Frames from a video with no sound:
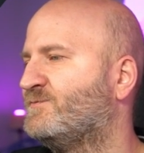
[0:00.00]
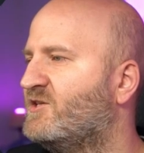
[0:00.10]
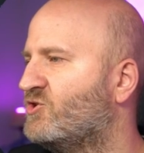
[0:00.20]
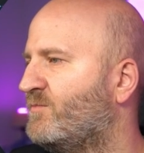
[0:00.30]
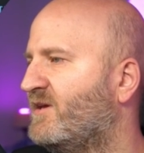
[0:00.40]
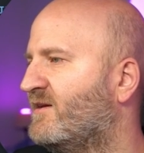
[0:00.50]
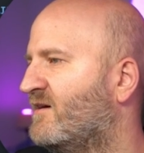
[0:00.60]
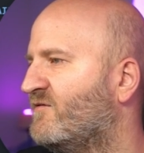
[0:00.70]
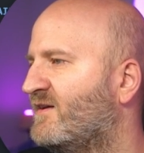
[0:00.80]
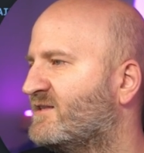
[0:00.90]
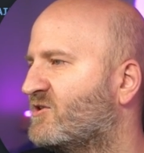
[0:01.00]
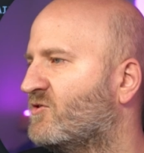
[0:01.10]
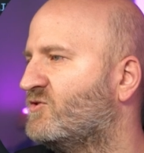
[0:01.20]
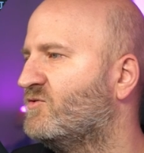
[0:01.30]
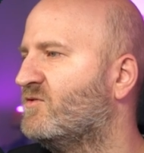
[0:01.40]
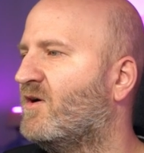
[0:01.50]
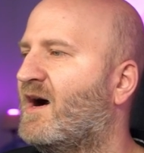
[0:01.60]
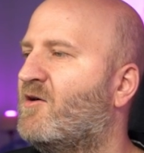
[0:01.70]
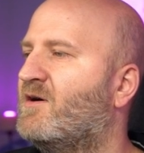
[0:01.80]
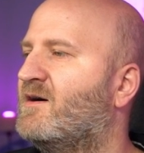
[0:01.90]
This should be enough. Let's go to
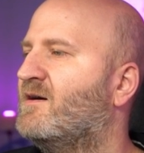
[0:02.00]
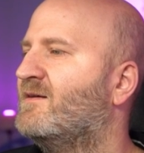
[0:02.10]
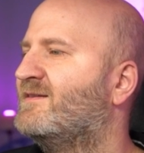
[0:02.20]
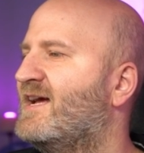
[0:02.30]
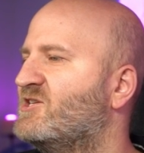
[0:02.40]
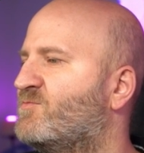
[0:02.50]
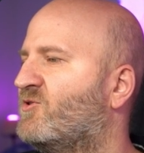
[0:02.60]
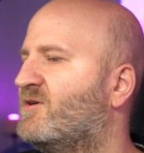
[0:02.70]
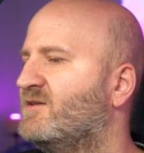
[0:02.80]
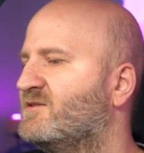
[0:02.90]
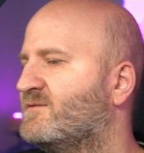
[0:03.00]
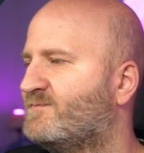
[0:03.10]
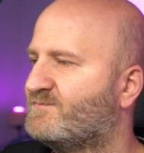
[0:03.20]
our dashboard.